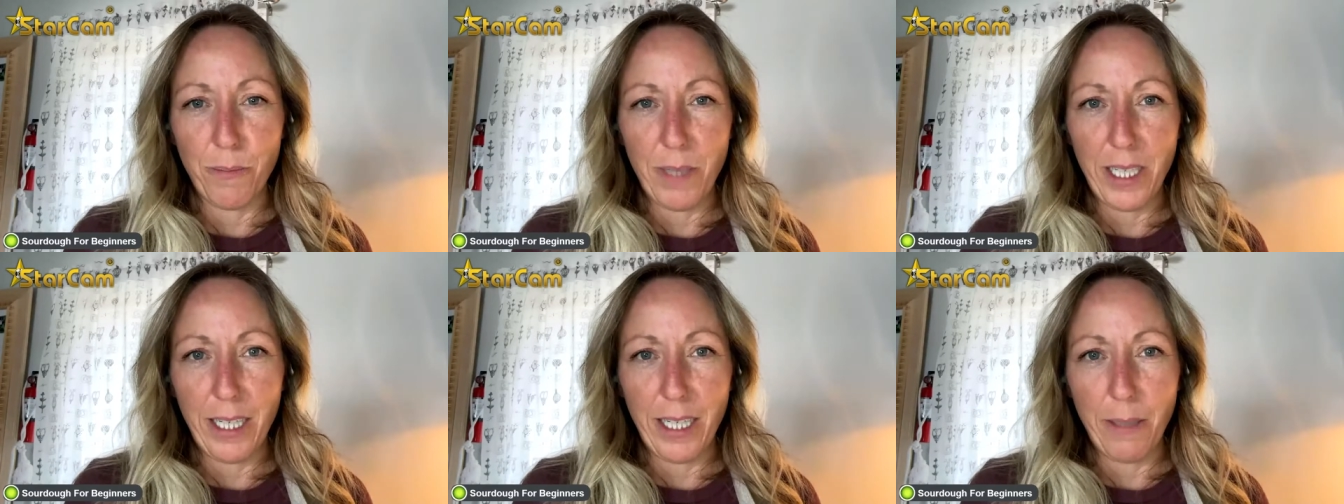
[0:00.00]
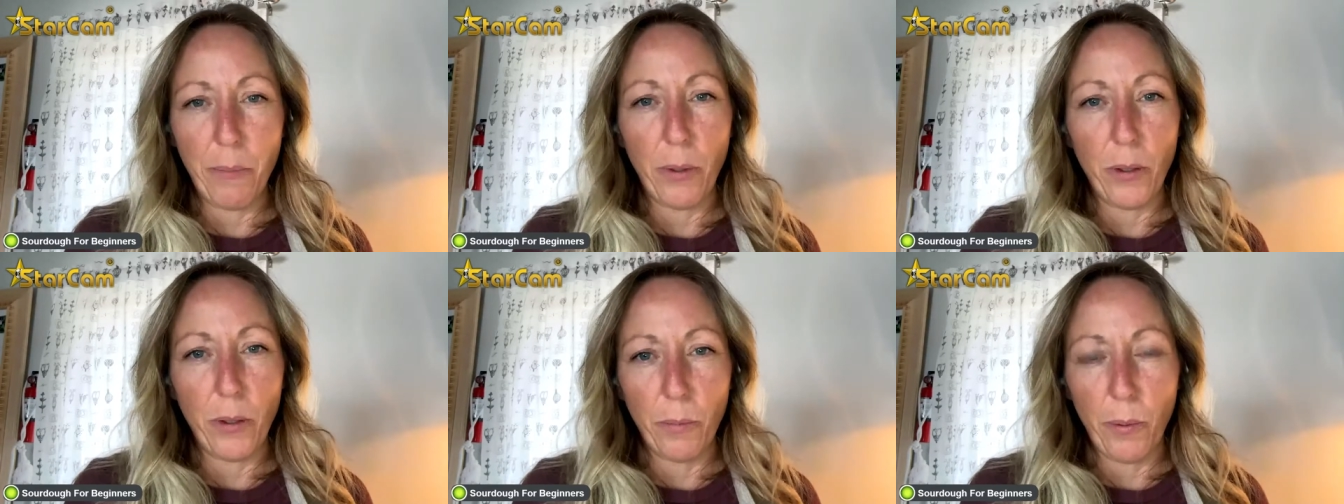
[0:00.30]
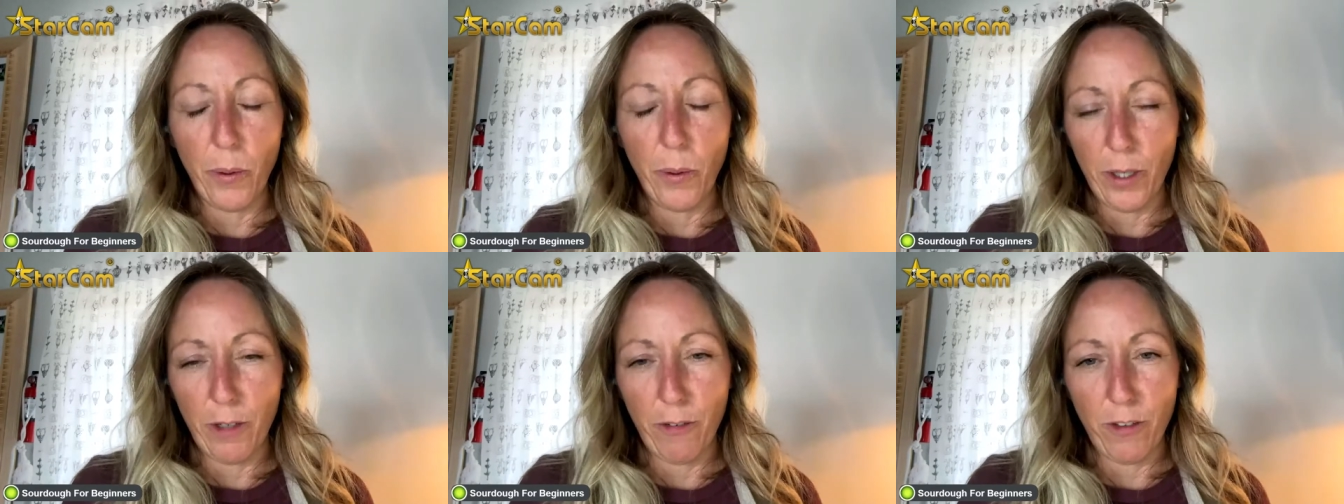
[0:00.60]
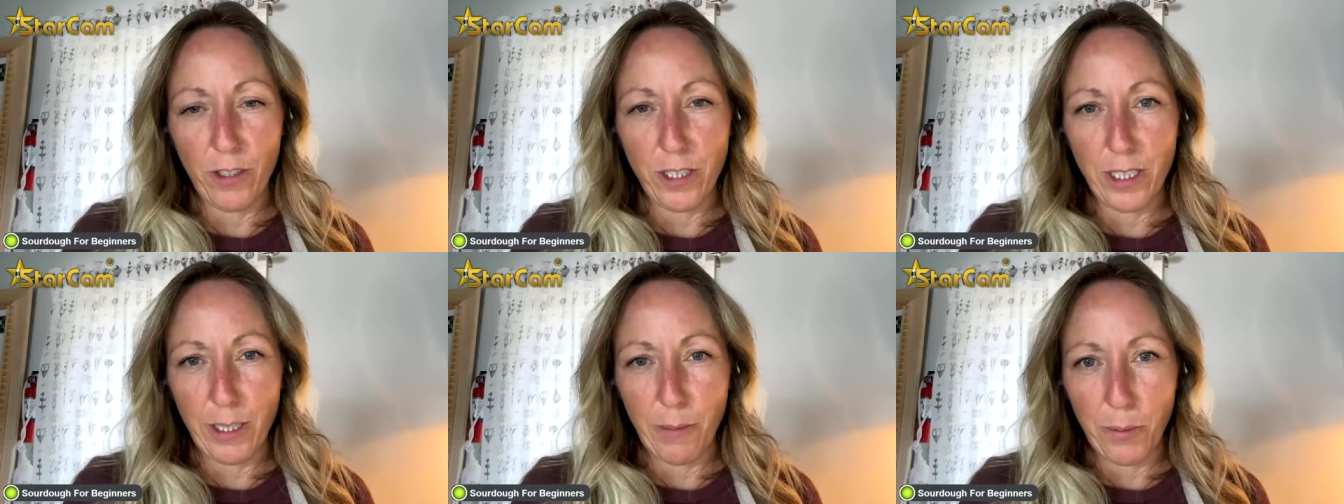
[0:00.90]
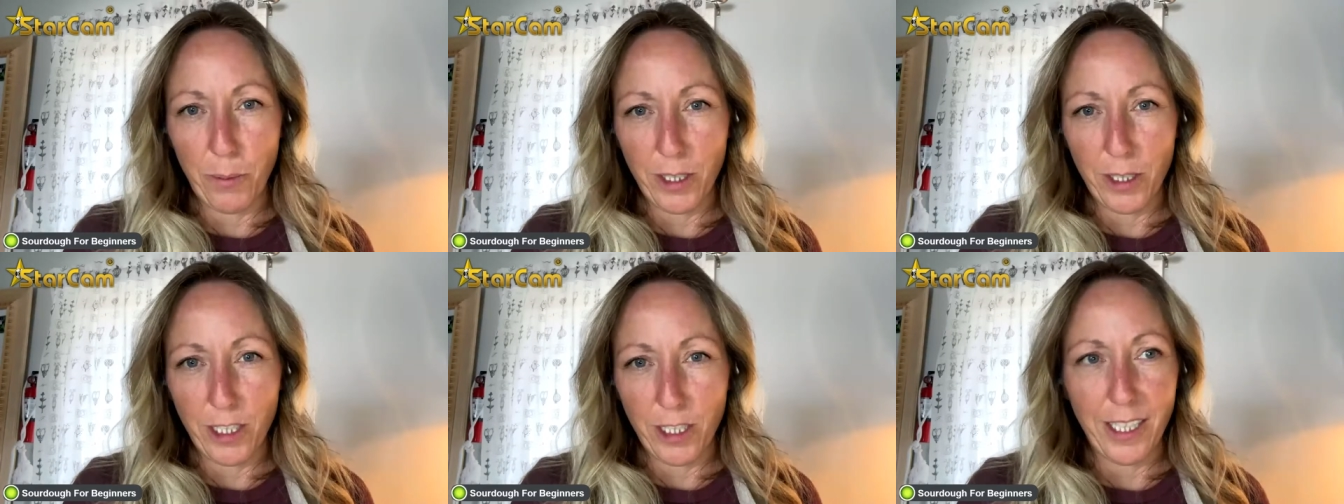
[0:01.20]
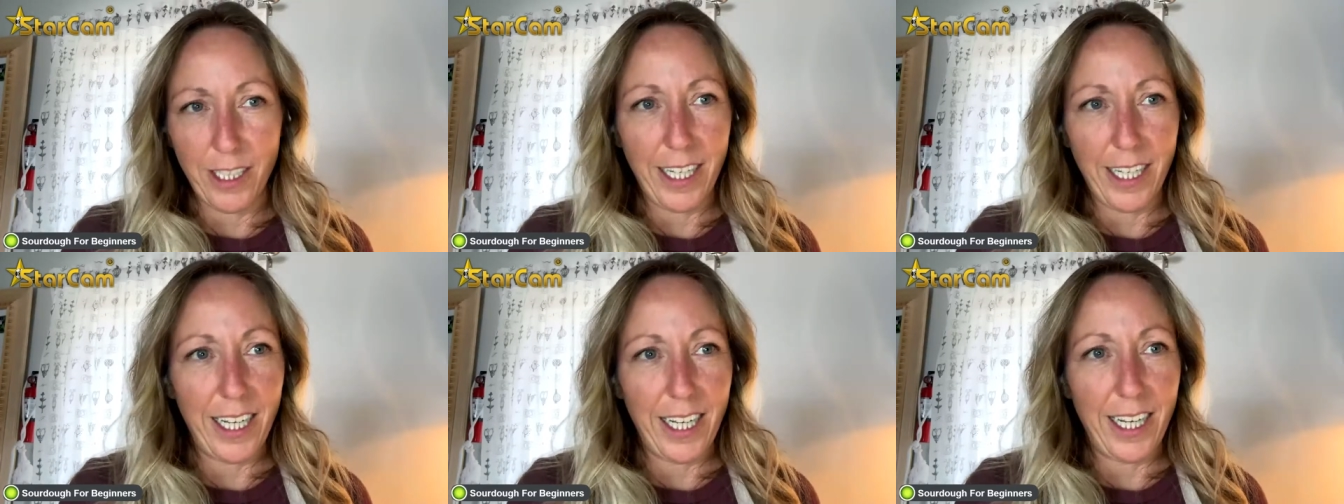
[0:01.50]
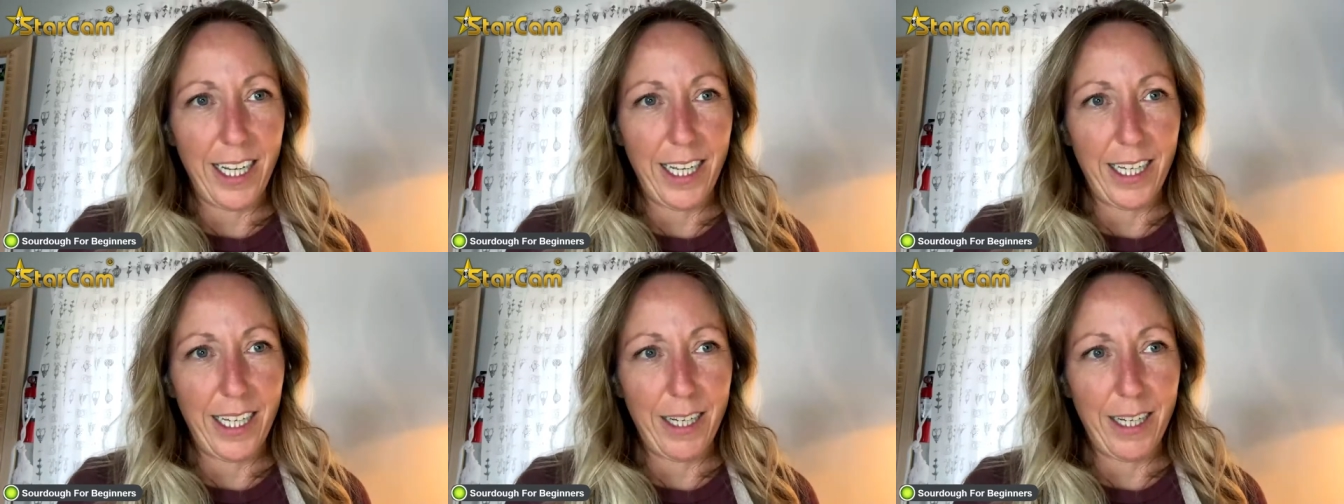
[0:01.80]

So I'm making pulled pork for supper tonight,